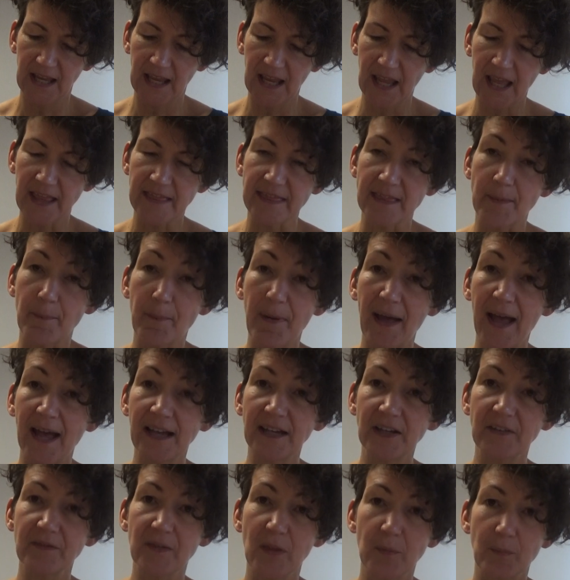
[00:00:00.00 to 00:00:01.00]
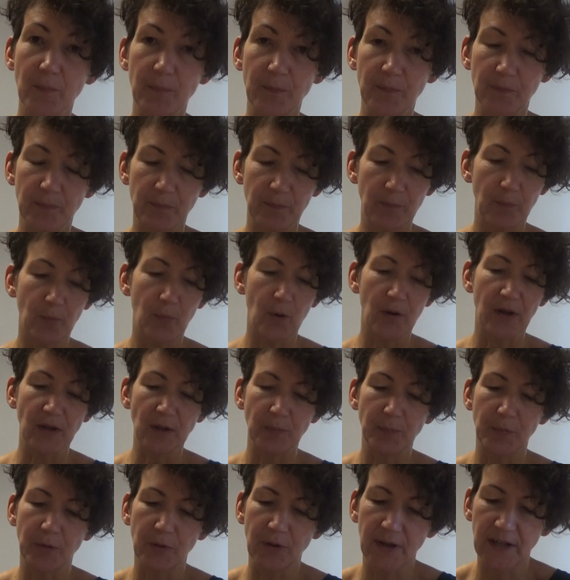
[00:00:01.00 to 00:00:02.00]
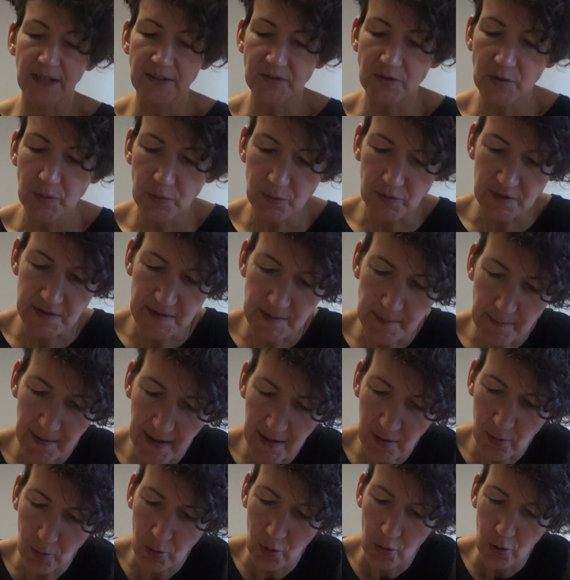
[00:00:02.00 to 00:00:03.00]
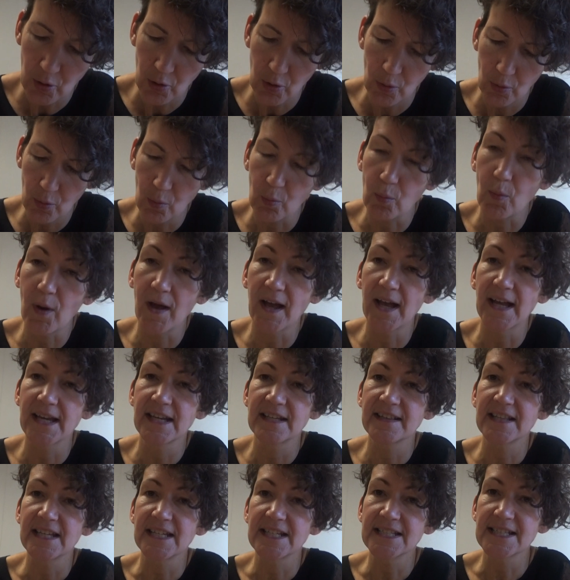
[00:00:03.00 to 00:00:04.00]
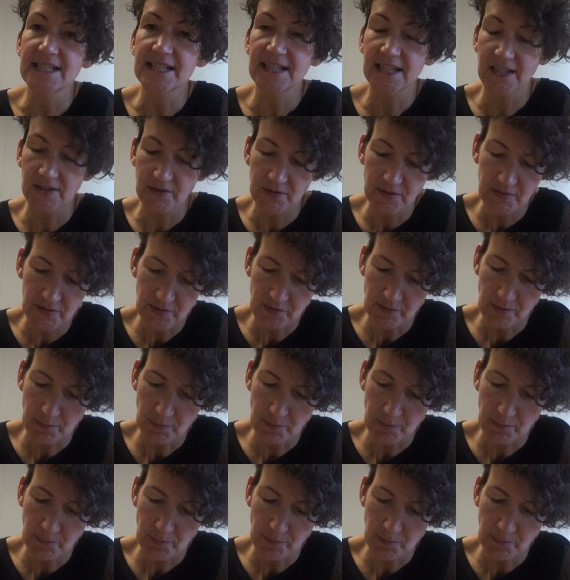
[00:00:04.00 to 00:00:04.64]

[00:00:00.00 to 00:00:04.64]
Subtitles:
At the back of the workbook, it talks about why these skills are